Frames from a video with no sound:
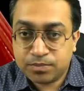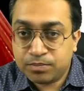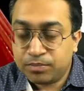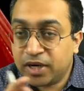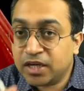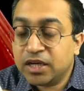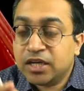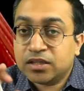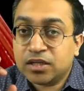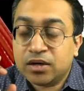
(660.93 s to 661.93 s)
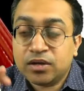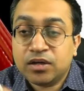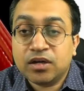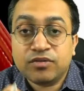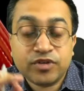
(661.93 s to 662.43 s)
but the
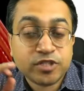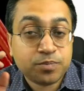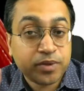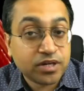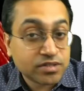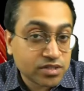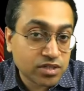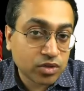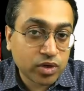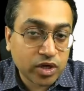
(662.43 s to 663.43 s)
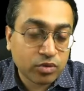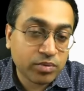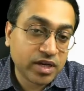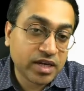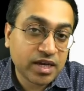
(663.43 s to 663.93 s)
nerve which pierces the
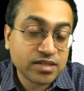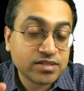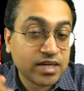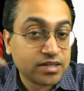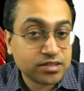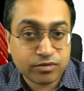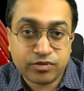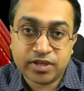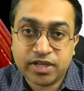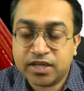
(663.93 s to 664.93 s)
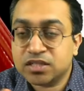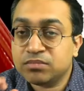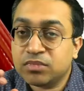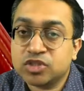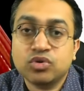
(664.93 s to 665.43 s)
coracobrachialis, that is different, that is a
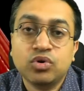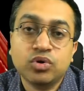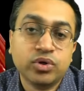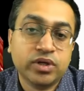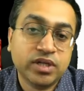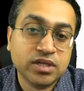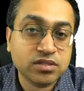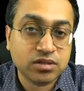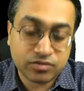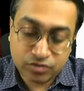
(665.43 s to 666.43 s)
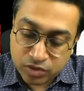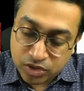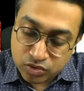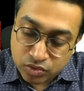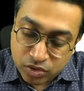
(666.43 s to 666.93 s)
musculocutaneous nerve. Okay, so
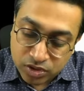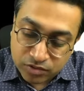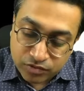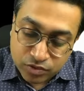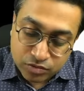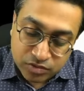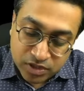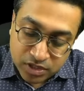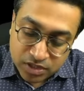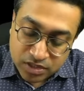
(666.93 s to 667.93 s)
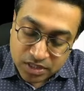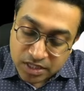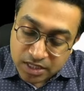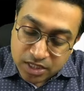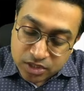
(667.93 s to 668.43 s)
do not confuse between these.
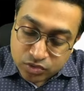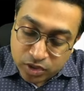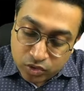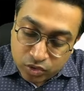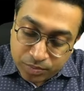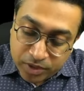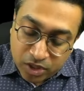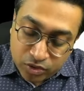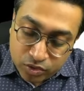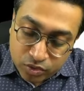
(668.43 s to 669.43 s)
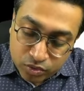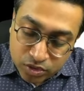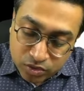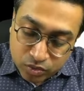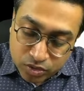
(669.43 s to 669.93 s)
So I hope now you know the
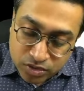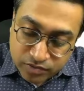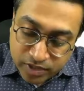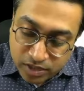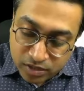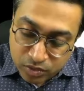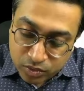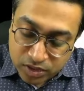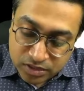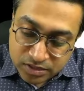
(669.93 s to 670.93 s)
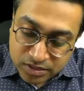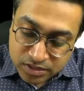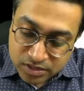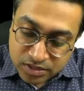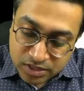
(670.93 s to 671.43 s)
course well. Okay, this is
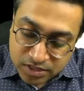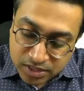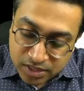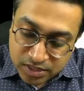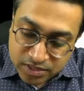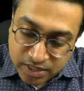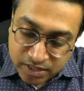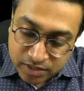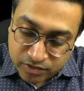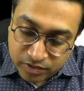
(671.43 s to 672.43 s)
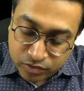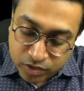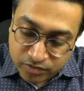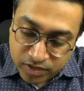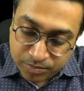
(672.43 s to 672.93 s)
just an understanding we have to
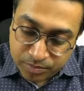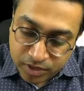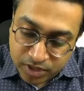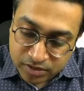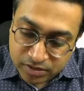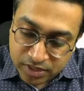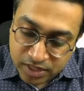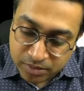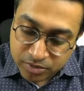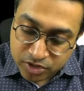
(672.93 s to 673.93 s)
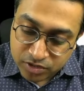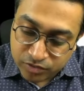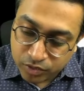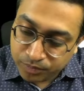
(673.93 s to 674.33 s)
develop in 3-dimensional view.